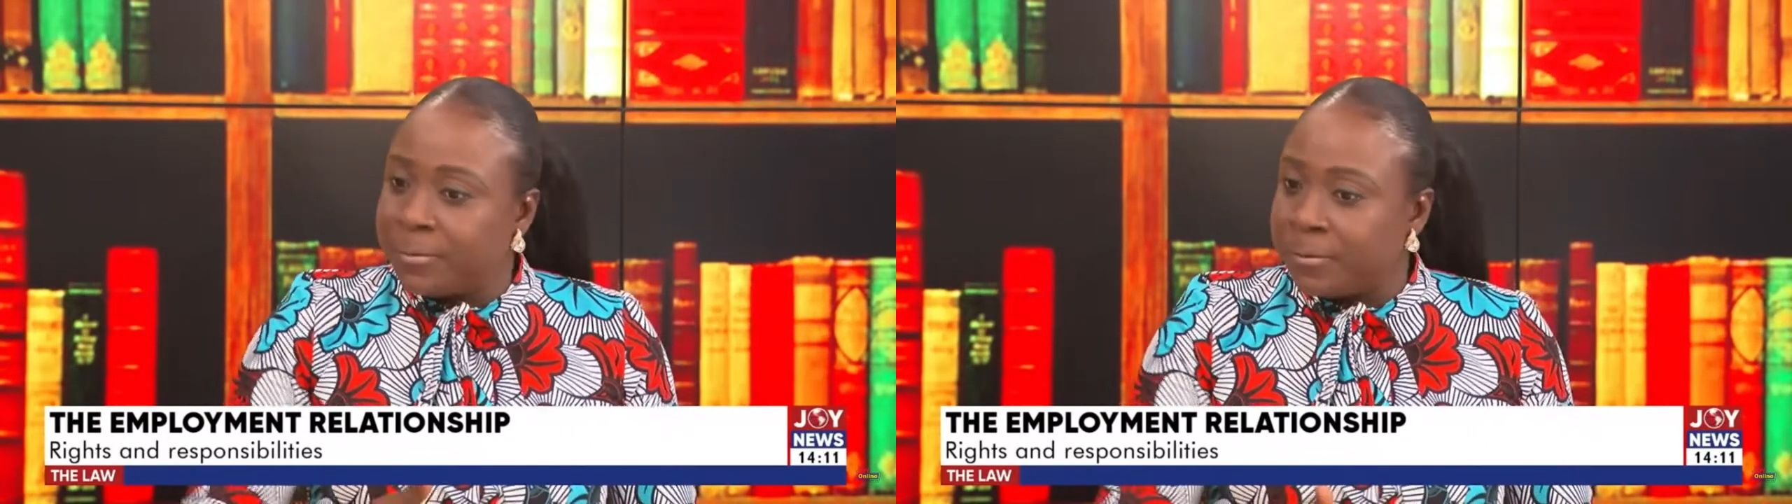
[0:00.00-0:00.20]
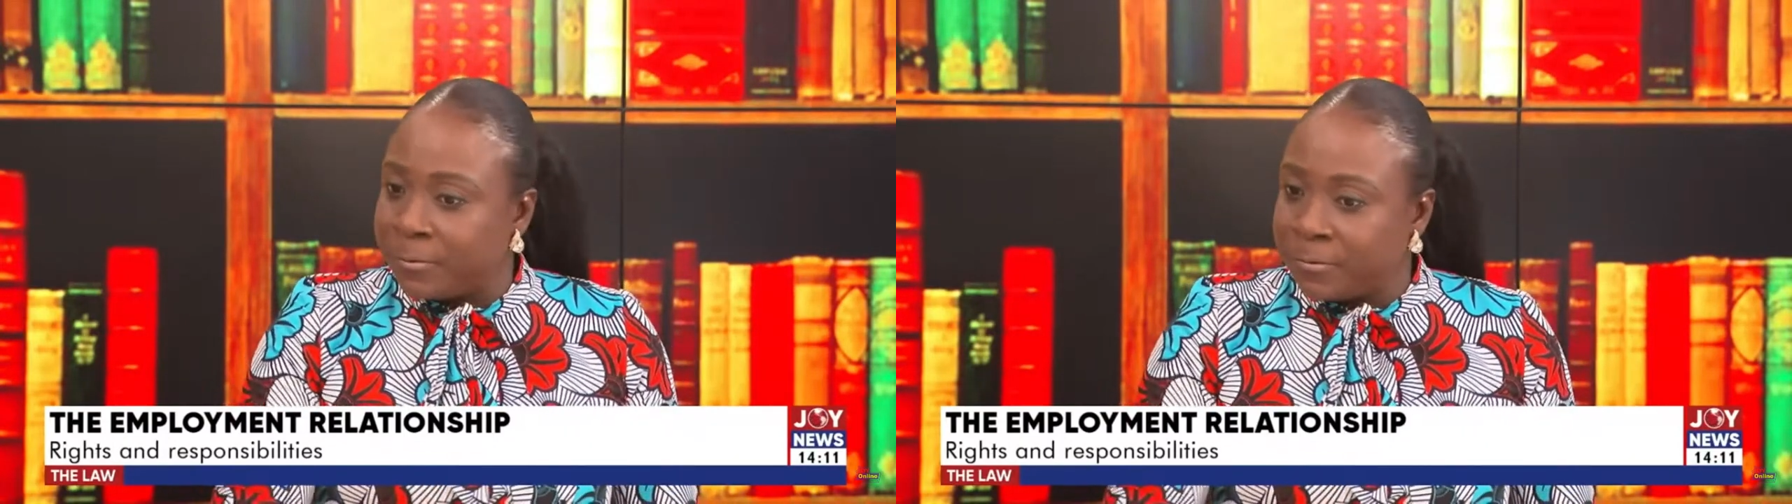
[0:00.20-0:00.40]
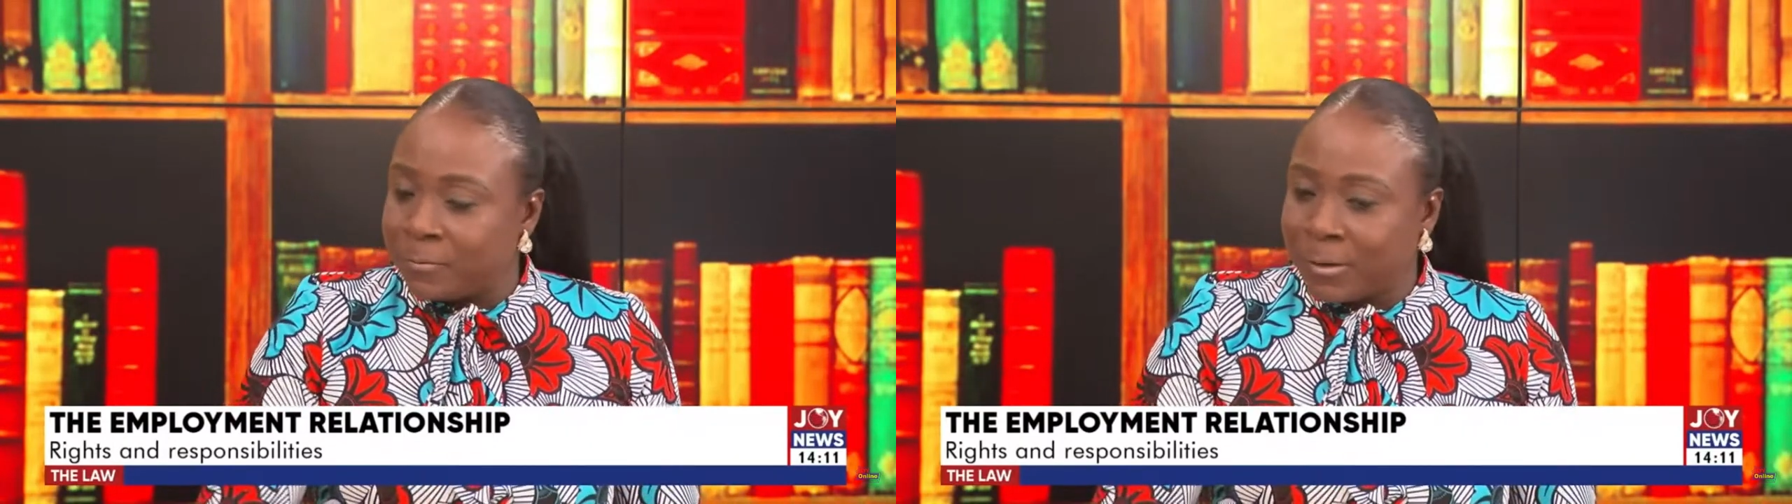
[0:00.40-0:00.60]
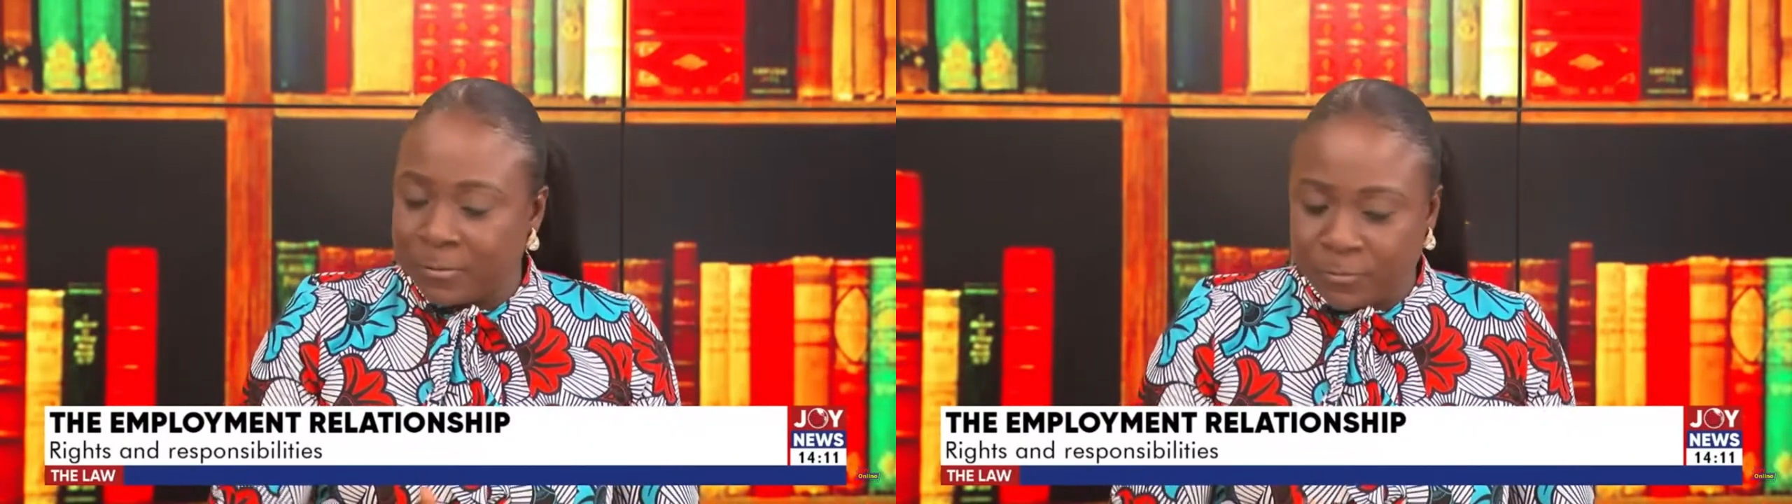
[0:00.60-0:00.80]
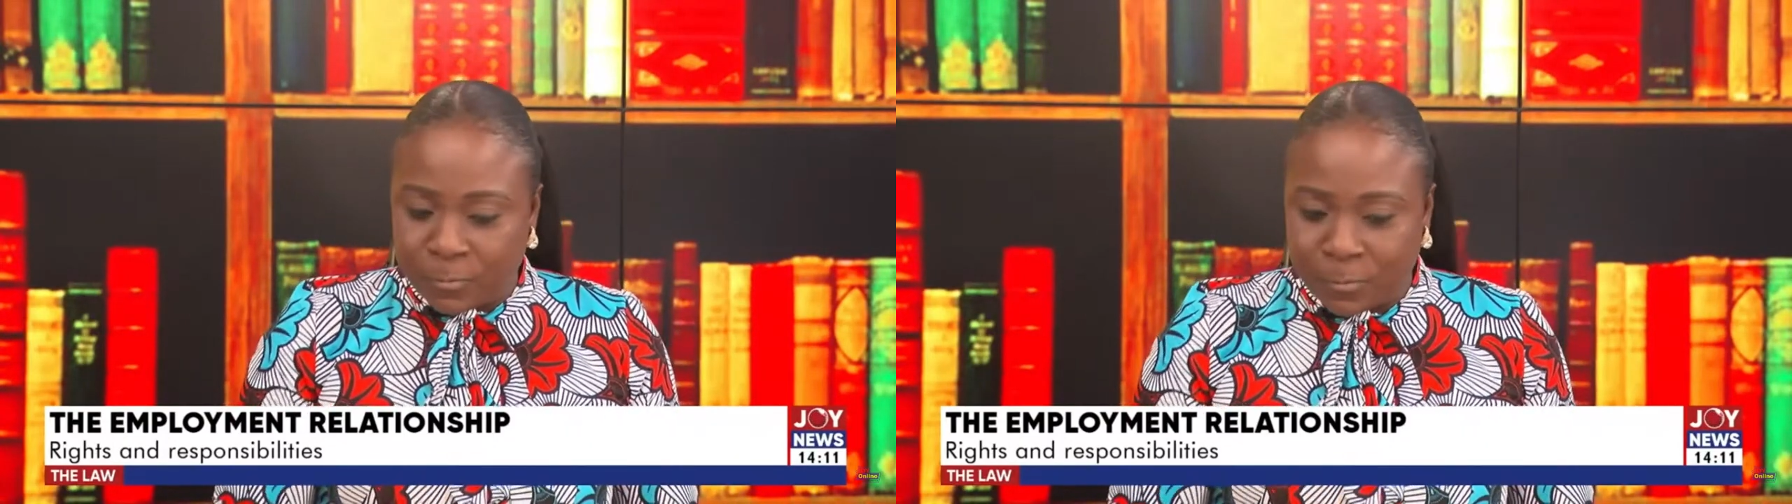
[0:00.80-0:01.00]
periods
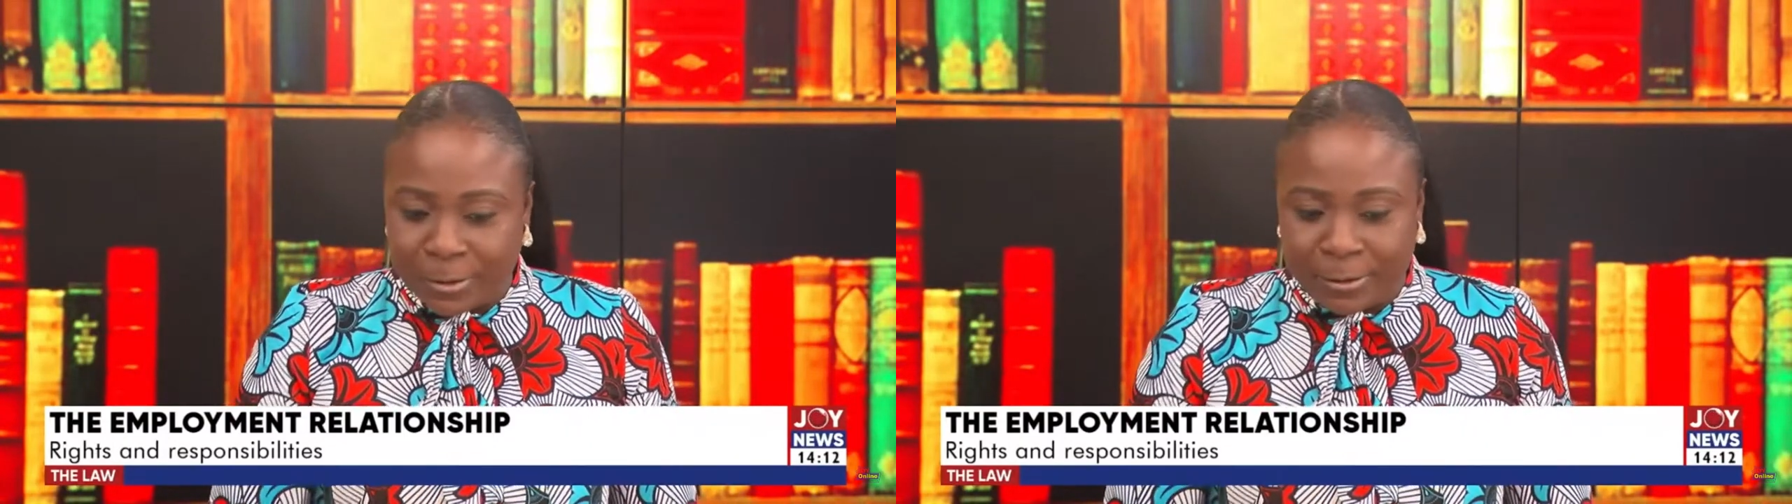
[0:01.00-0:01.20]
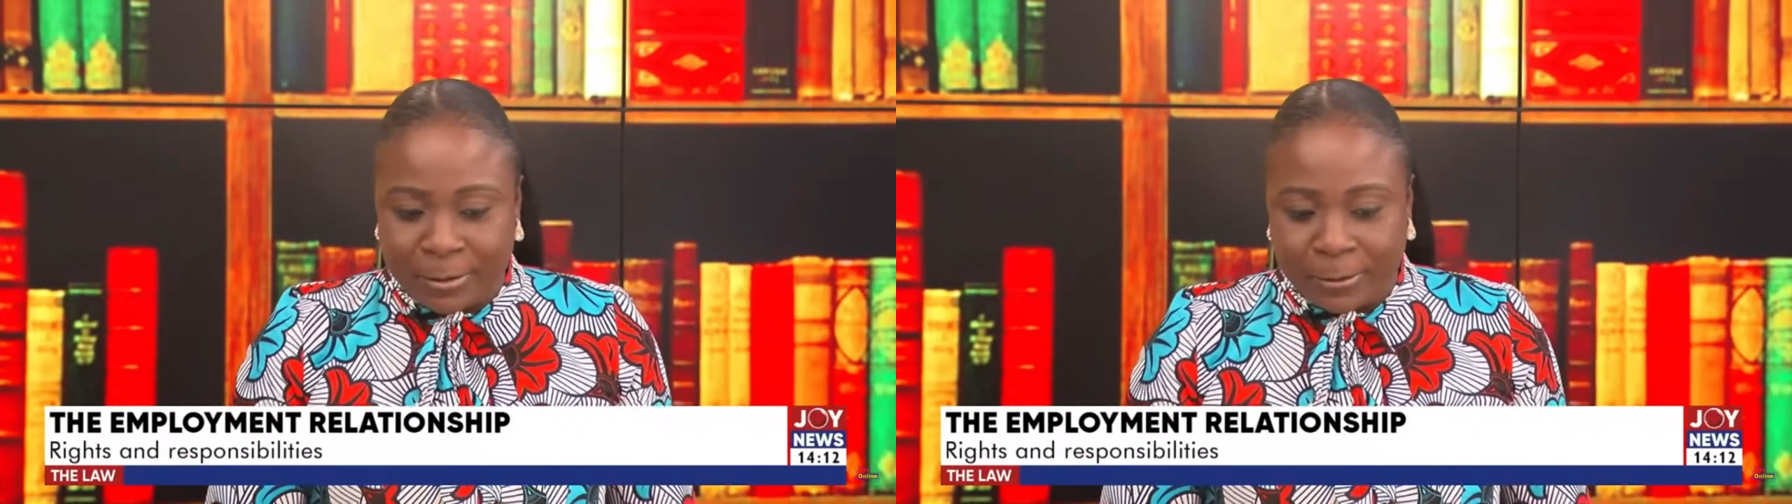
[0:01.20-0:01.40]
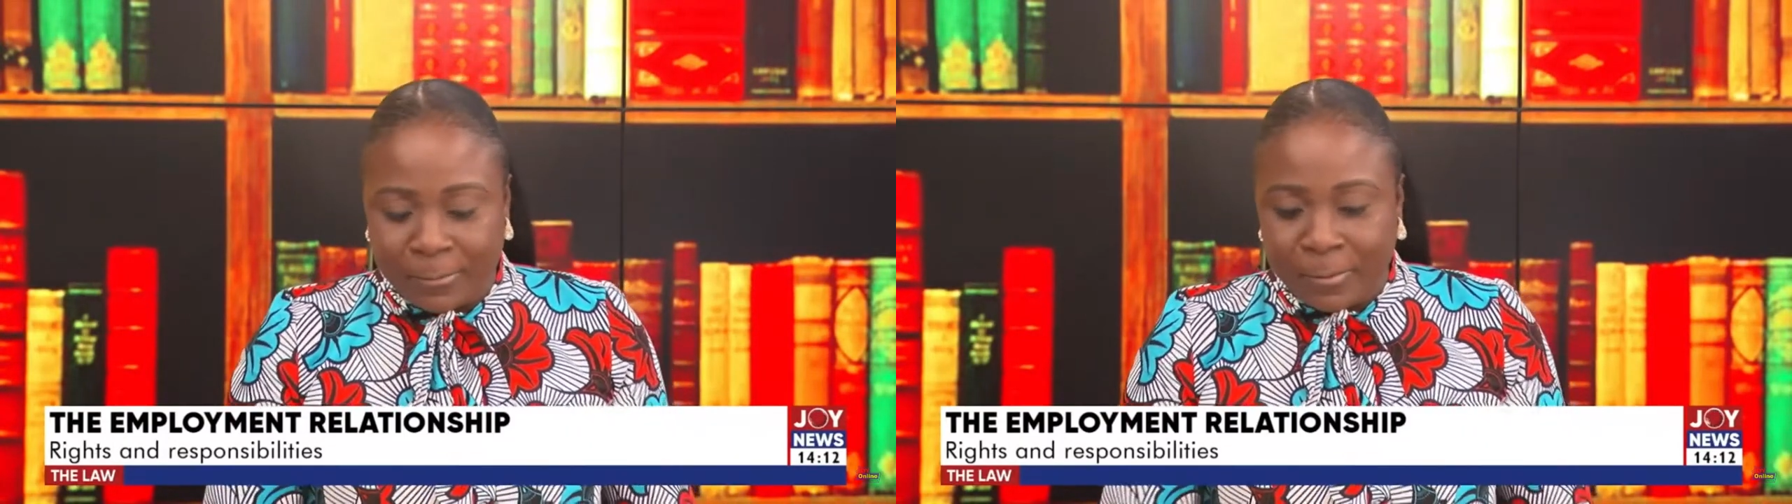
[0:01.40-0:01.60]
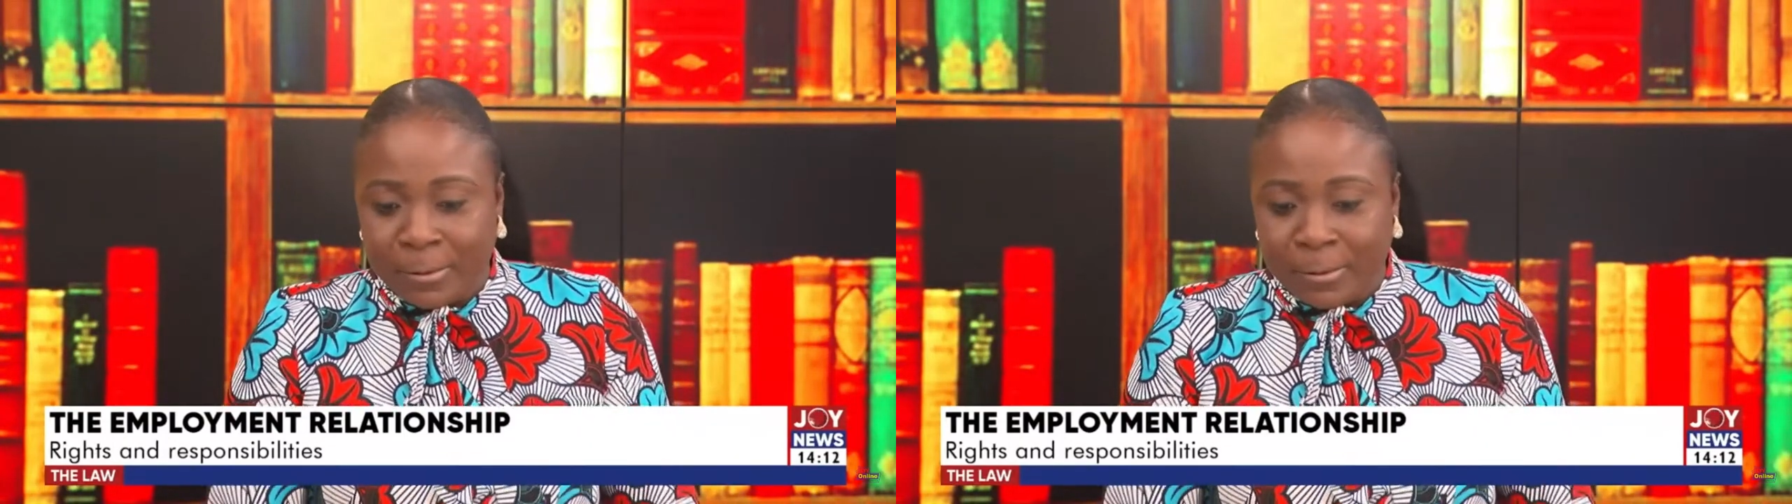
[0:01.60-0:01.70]
whilst you're working.